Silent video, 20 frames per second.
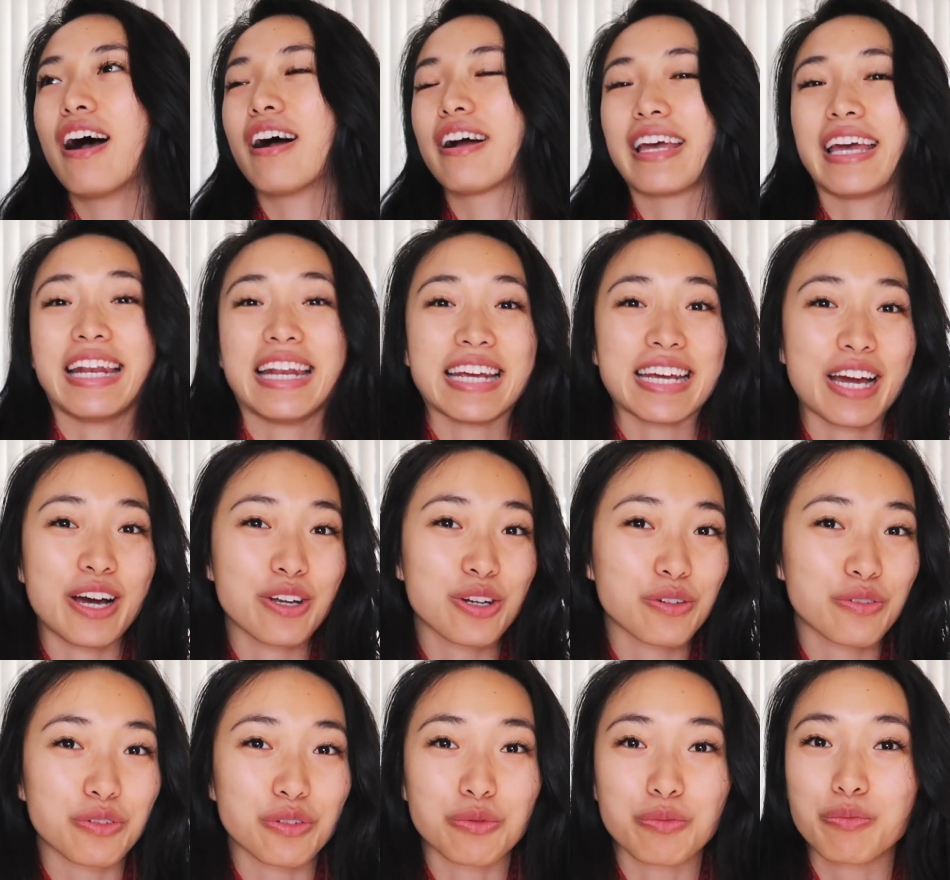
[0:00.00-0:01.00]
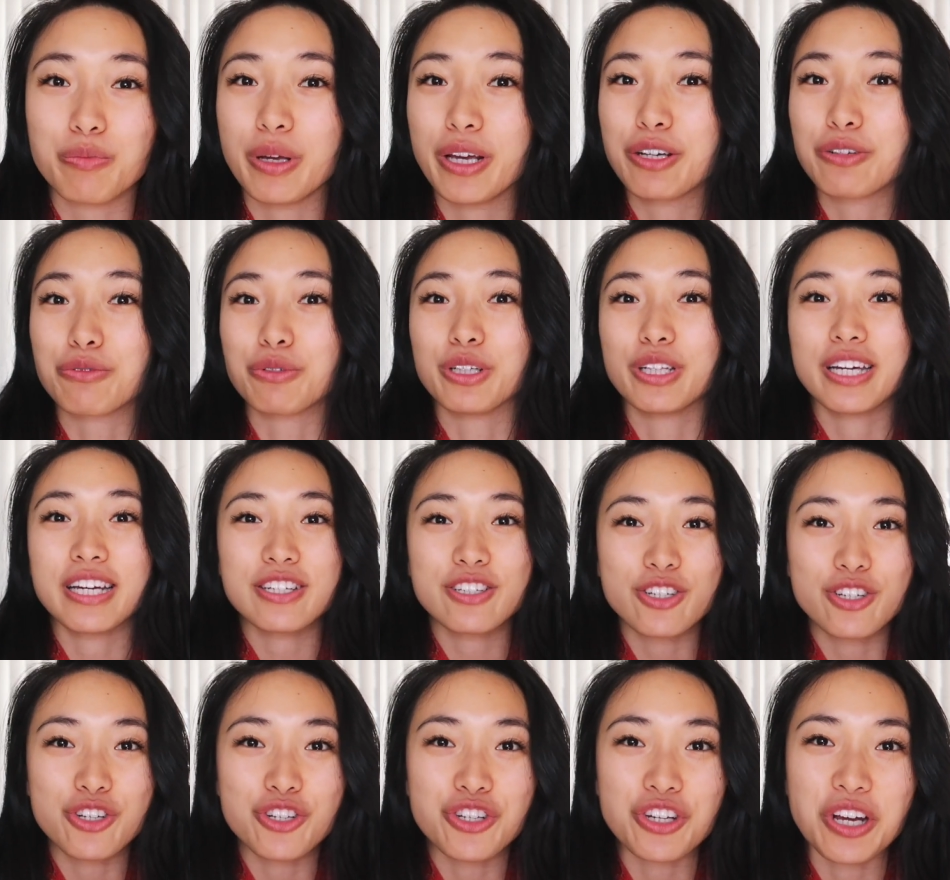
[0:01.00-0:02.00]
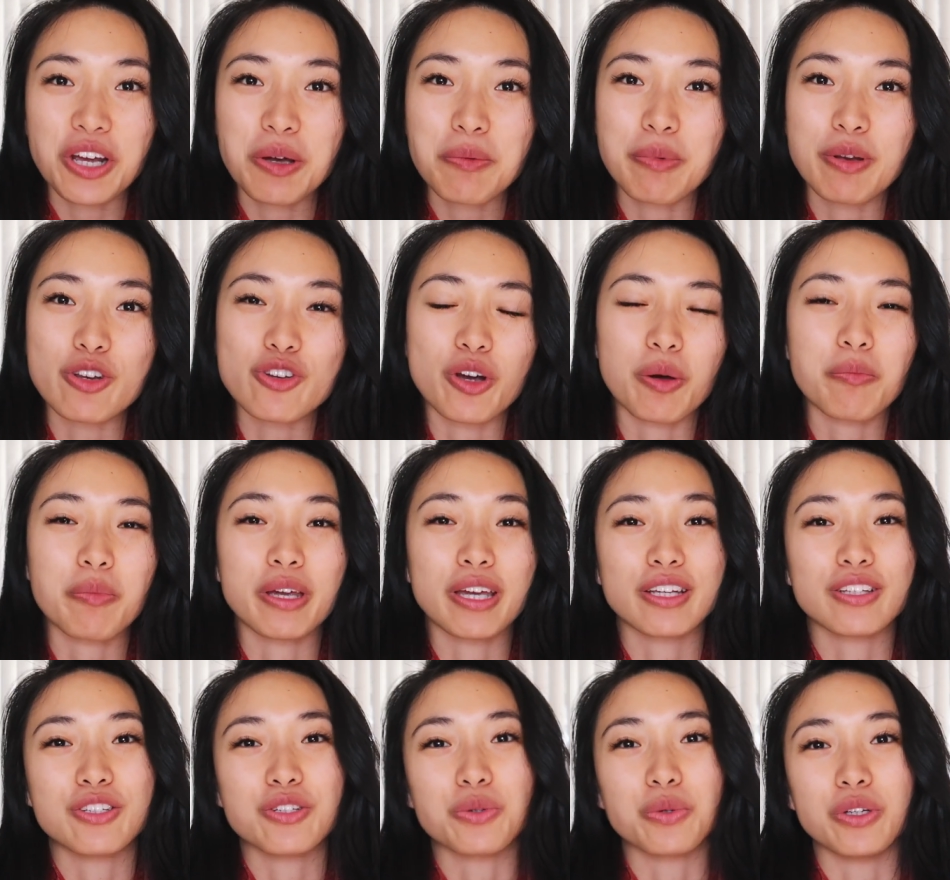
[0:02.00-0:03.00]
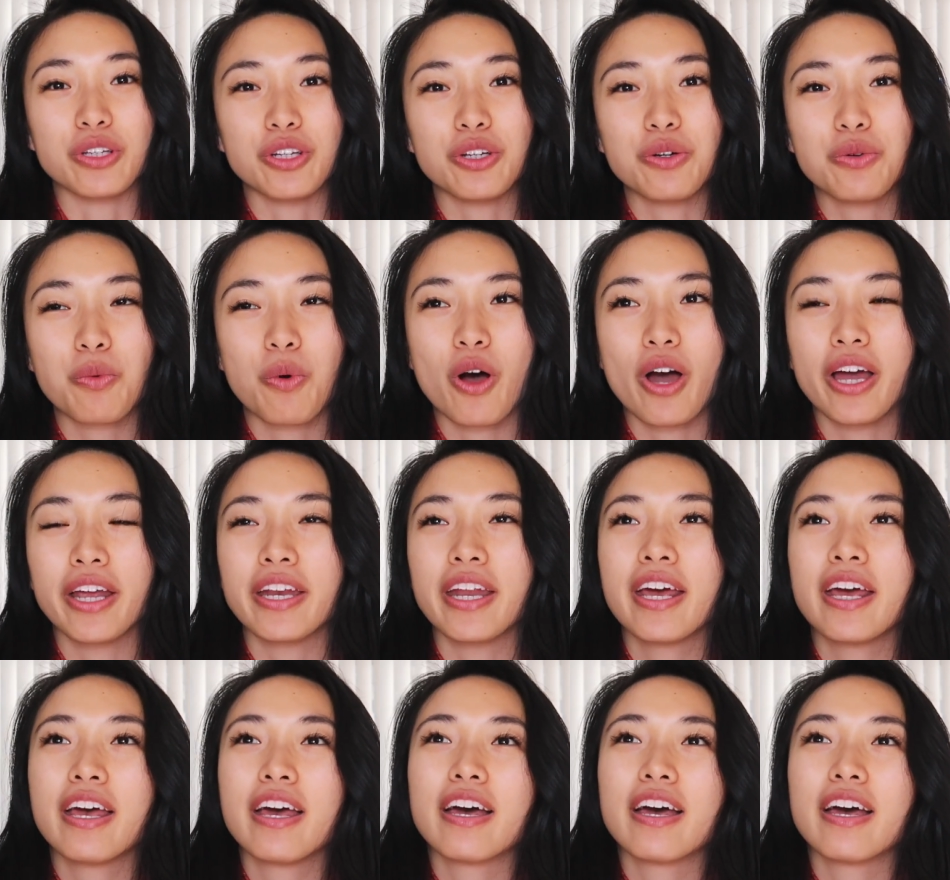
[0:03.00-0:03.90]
getting out of a big relationship and jumping into a new one.